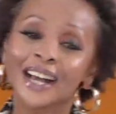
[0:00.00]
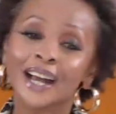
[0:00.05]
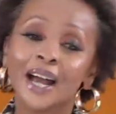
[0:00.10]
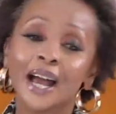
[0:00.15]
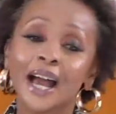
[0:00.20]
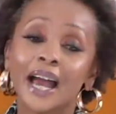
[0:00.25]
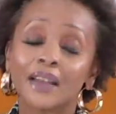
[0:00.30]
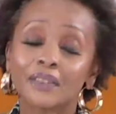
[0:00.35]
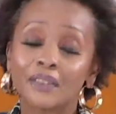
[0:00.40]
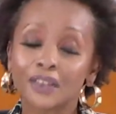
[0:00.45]

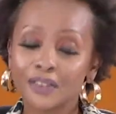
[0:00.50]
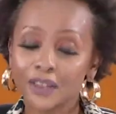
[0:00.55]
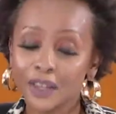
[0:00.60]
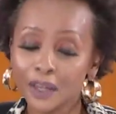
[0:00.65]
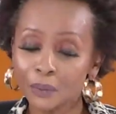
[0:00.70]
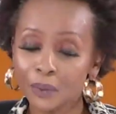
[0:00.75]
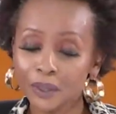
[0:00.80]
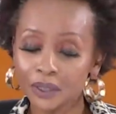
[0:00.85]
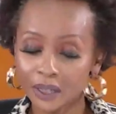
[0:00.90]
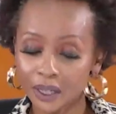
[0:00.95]
and the thing
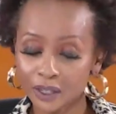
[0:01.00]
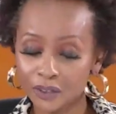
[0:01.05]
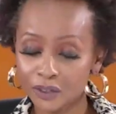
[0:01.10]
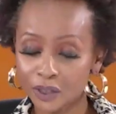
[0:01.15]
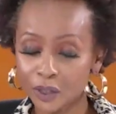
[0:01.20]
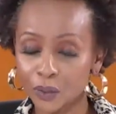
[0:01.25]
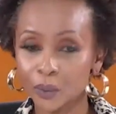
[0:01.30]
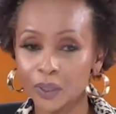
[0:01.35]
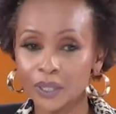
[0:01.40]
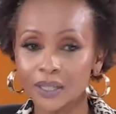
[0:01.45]
with Country
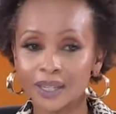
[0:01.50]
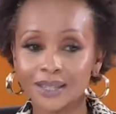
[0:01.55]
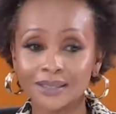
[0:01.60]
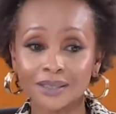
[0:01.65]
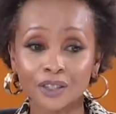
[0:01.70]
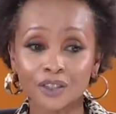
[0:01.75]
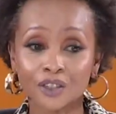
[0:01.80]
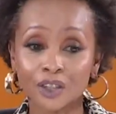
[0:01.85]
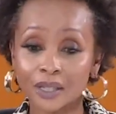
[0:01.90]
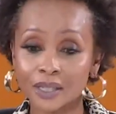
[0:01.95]
Queen is
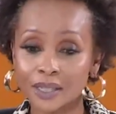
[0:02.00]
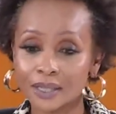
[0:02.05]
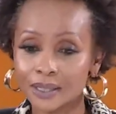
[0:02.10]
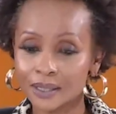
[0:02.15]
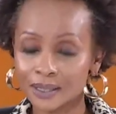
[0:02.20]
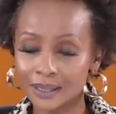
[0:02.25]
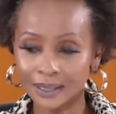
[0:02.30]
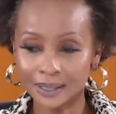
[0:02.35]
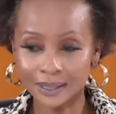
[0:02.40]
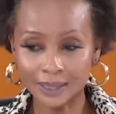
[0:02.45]
it just
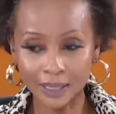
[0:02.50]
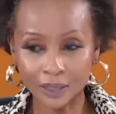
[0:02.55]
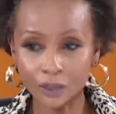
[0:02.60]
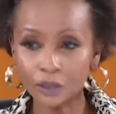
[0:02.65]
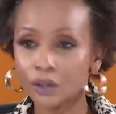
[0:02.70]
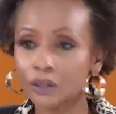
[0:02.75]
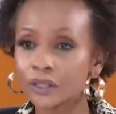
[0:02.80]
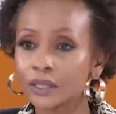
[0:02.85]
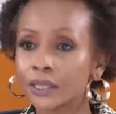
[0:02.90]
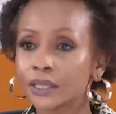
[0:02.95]
did
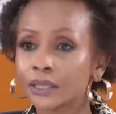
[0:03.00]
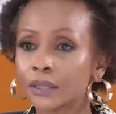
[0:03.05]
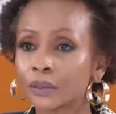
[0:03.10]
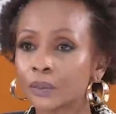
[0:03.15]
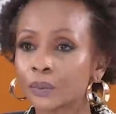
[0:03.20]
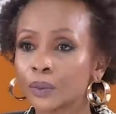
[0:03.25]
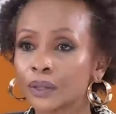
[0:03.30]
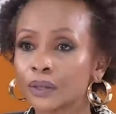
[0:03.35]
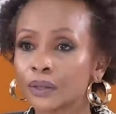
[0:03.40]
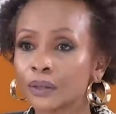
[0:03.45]
not deal
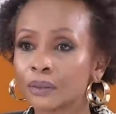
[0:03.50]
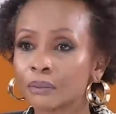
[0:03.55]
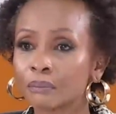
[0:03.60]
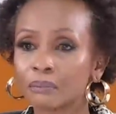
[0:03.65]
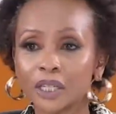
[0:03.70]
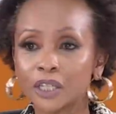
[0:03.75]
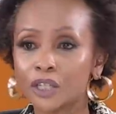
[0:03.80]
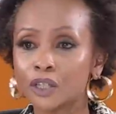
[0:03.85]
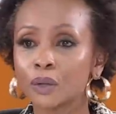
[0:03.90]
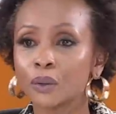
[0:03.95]
with
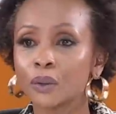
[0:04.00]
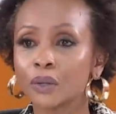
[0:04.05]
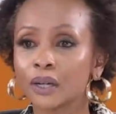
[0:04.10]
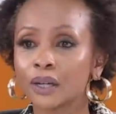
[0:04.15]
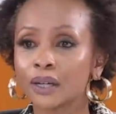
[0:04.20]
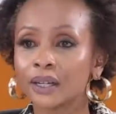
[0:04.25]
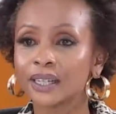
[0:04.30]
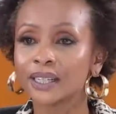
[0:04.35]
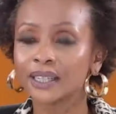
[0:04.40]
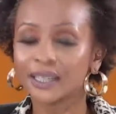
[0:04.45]

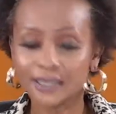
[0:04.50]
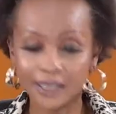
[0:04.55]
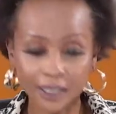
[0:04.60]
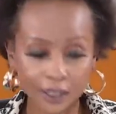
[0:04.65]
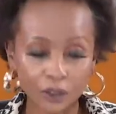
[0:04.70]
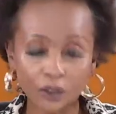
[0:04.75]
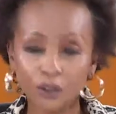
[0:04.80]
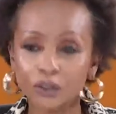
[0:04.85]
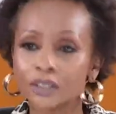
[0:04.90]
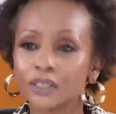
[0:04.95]
mediocre. It did
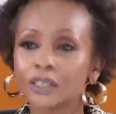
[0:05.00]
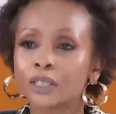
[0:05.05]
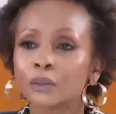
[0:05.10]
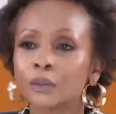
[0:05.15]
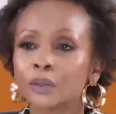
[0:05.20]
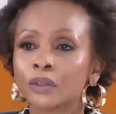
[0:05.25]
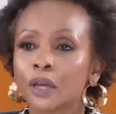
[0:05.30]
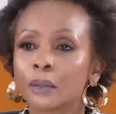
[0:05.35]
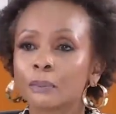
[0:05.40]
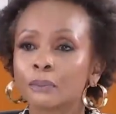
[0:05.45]
not deal
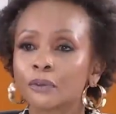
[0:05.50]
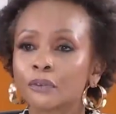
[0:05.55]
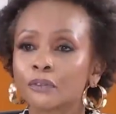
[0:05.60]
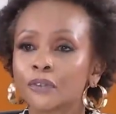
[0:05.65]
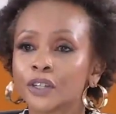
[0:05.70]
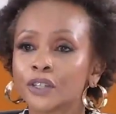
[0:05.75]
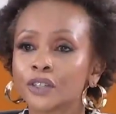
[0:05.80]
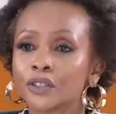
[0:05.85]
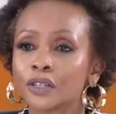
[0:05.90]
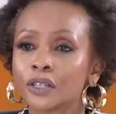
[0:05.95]
with
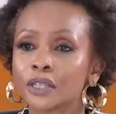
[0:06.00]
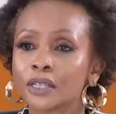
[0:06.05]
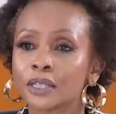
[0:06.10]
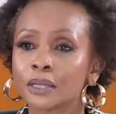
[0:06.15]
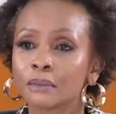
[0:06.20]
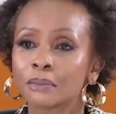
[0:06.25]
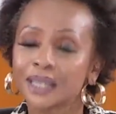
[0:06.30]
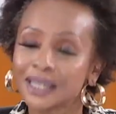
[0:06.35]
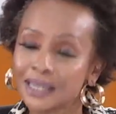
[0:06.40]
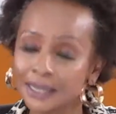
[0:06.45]

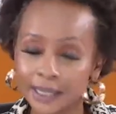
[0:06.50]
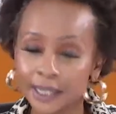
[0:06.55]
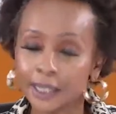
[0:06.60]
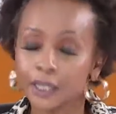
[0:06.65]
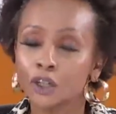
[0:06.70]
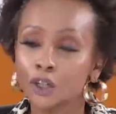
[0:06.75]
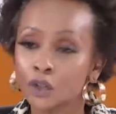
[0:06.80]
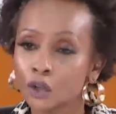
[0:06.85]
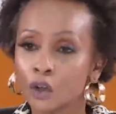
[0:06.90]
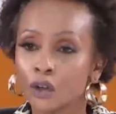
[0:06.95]
unprofessionalism. It yep. did
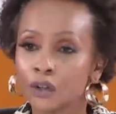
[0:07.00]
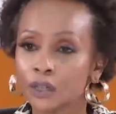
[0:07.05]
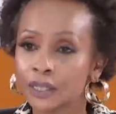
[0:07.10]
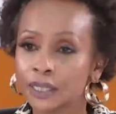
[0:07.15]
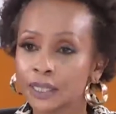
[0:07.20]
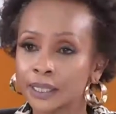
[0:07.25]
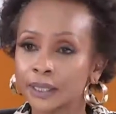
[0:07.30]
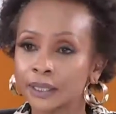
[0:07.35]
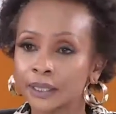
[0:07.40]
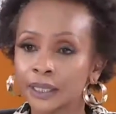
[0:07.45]
not
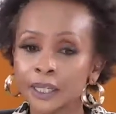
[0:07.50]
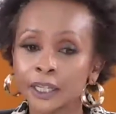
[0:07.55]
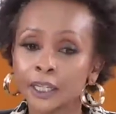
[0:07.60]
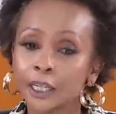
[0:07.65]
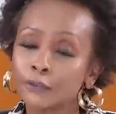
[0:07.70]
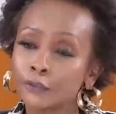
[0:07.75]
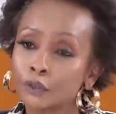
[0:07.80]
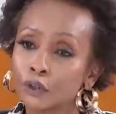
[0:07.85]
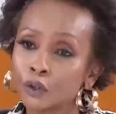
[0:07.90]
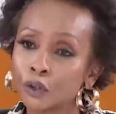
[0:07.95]
deal.
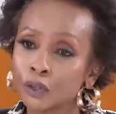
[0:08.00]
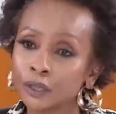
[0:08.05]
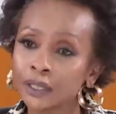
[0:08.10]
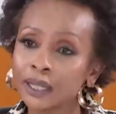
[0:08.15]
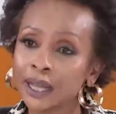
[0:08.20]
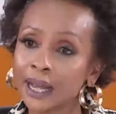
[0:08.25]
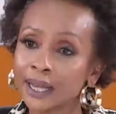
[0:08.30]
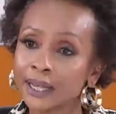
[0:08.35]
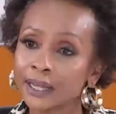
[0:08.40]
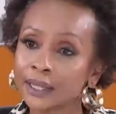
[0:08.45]
If you couldn't
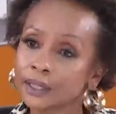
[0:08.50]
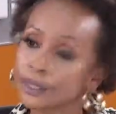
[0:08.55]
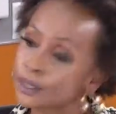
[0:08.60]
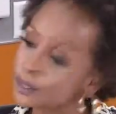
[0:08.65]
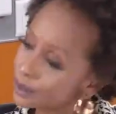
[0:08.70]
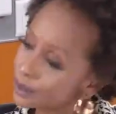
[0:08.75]
hack it,